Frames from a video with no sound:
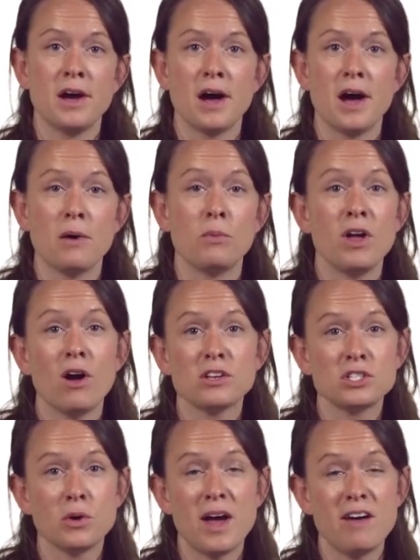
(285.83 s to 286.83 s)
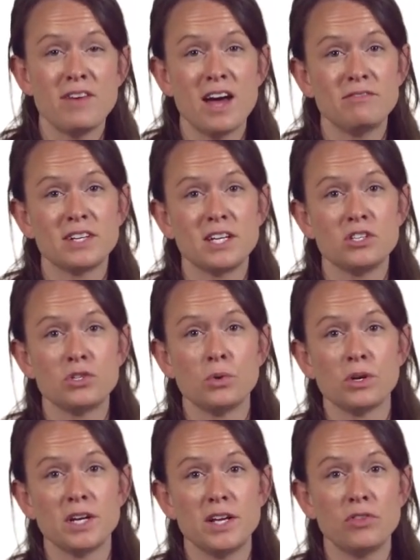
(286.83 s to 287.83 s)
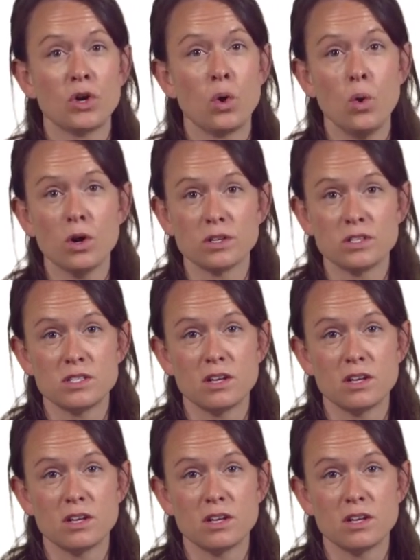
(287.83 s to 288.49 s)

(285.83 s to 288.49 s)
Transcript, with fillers: Uh, we also have advocates who are in the courts